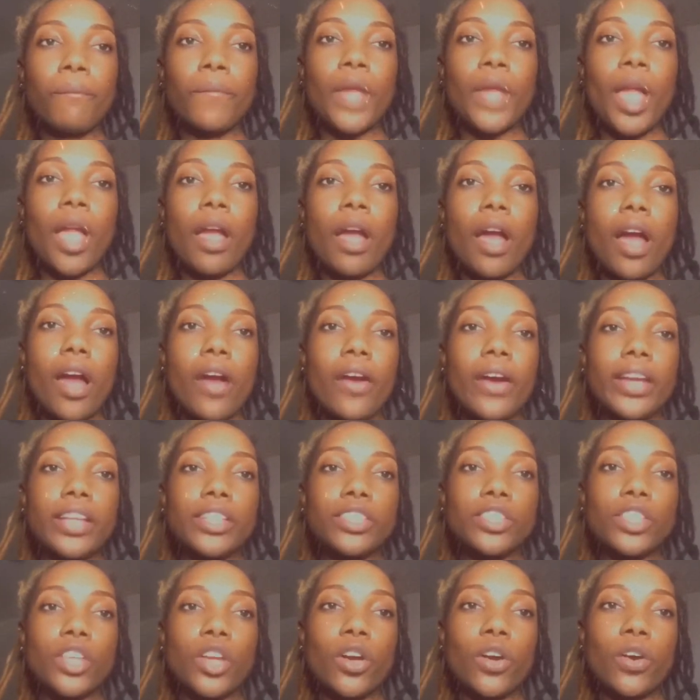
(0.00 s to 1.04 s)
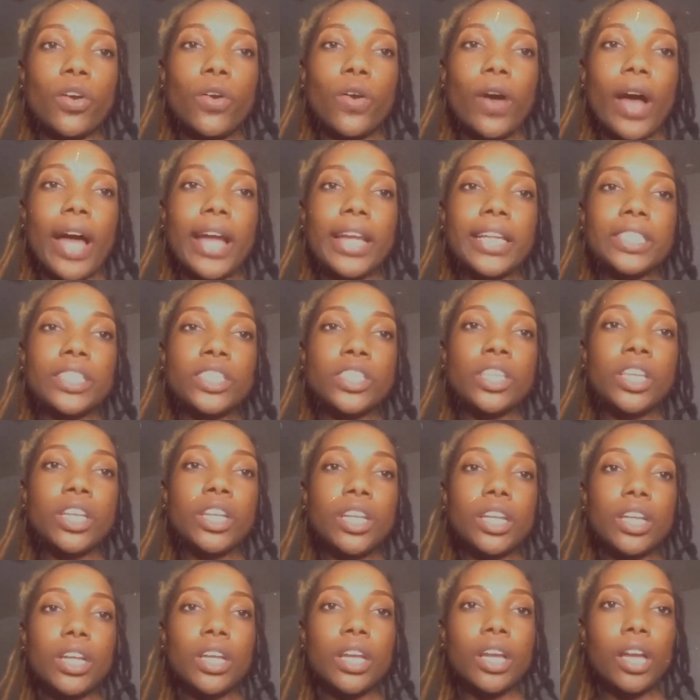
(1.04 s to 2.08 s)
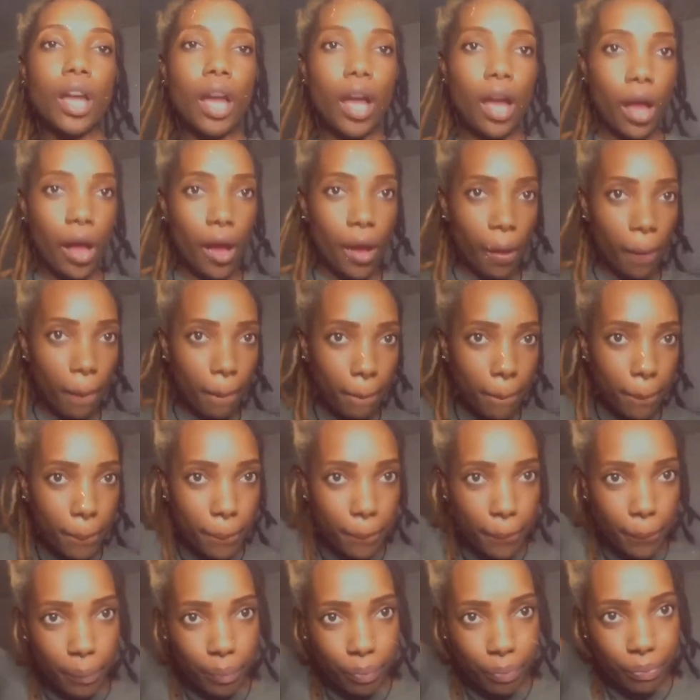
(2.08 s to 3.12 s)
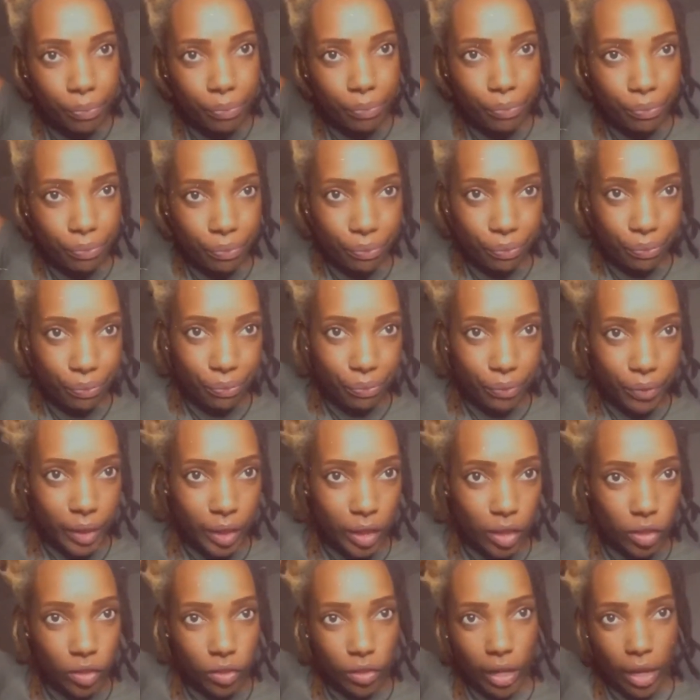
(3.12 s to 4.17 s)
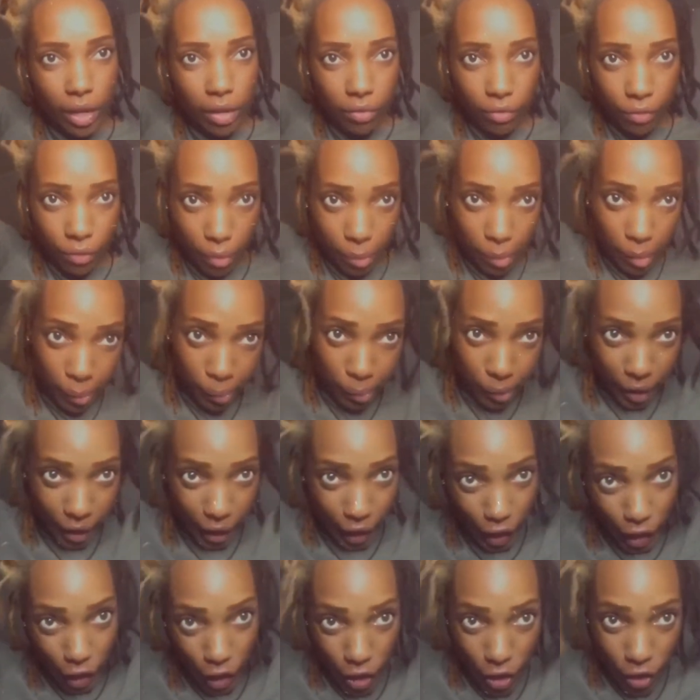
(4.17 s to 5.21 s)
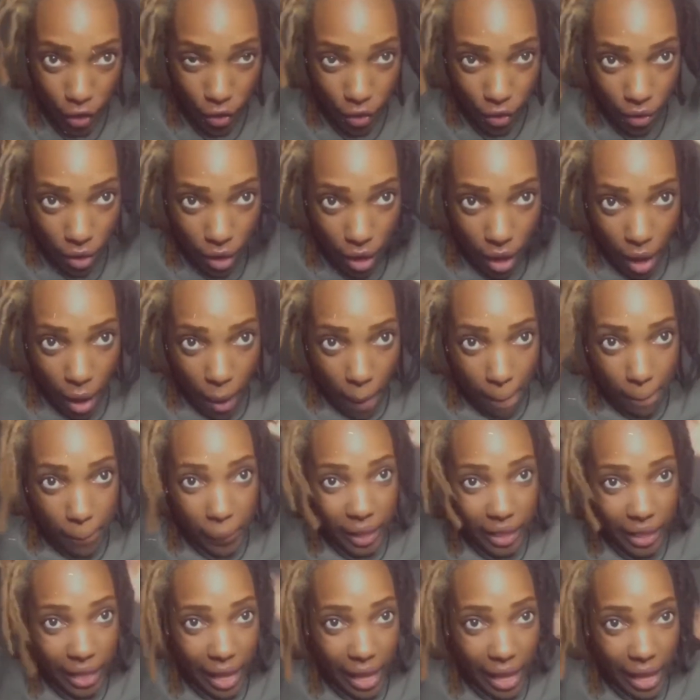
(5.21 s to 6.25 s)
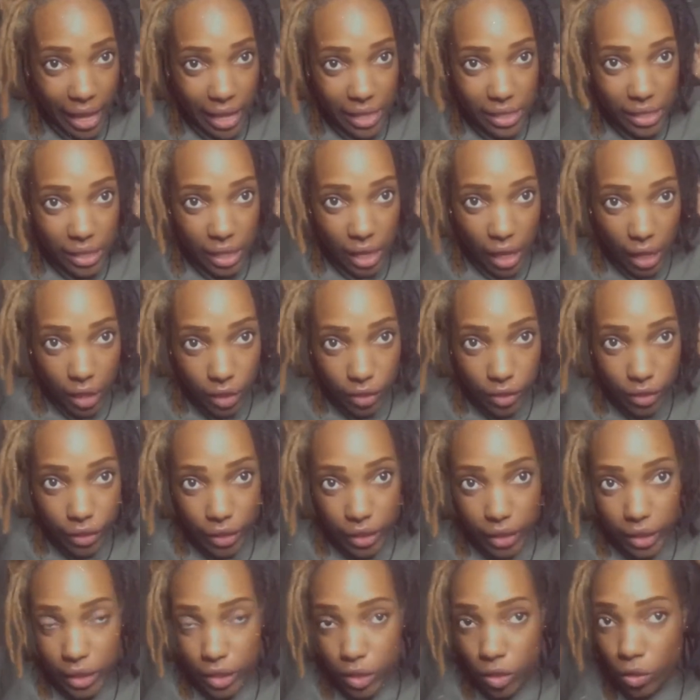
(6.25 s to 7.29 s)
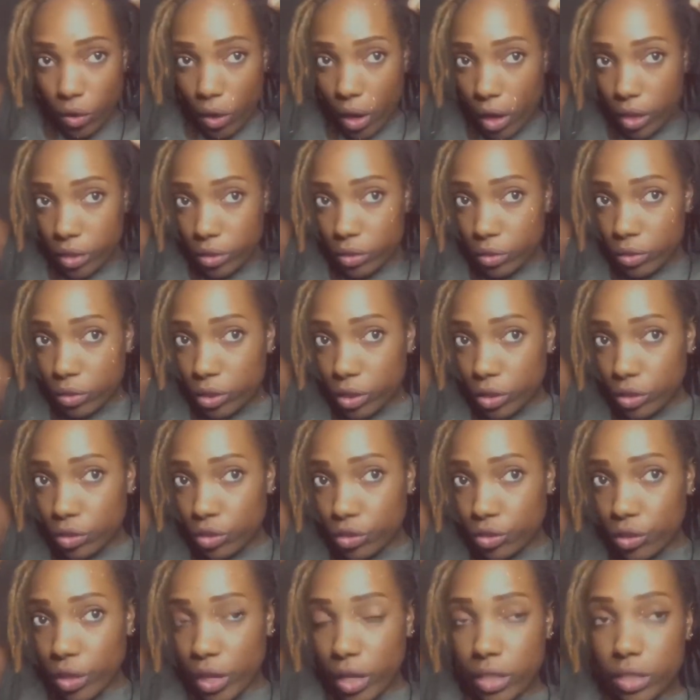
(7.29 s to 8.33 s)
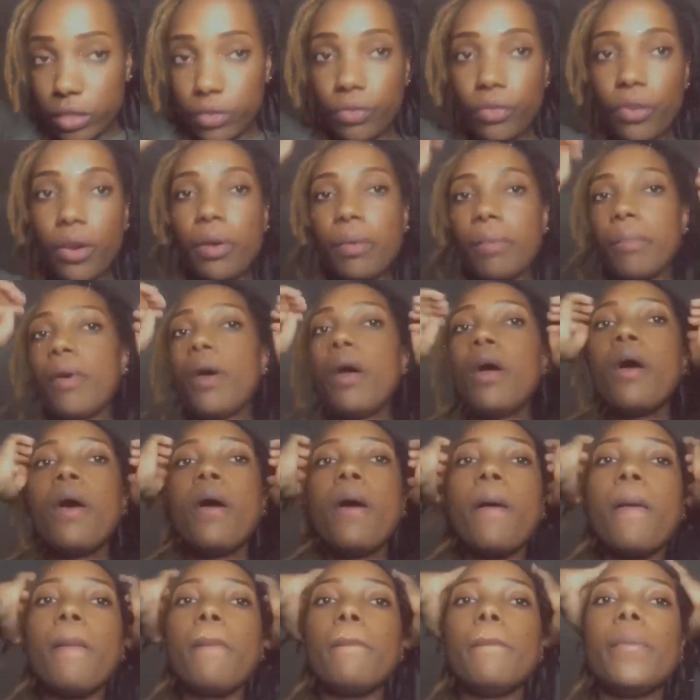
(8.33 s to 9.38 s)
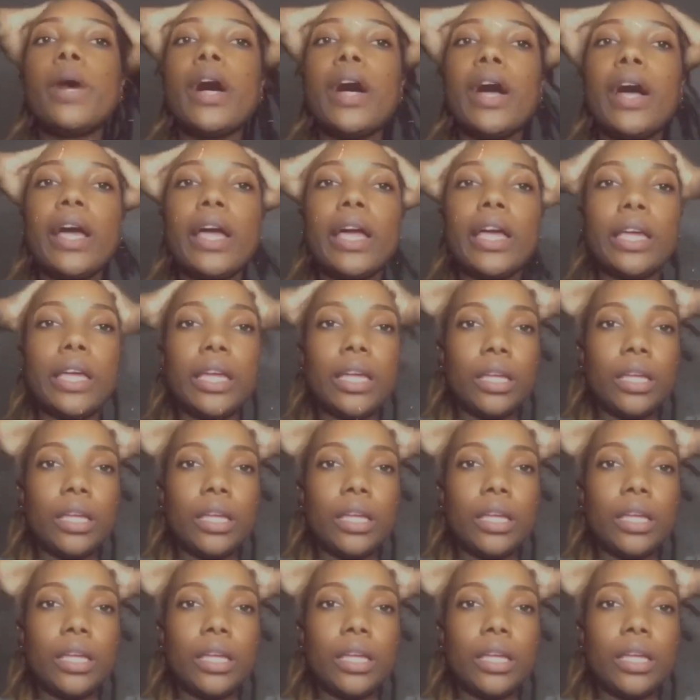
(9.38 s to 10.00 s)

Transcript: All right, so I took a strand from up in here, but that has color in it, so I also took strands from my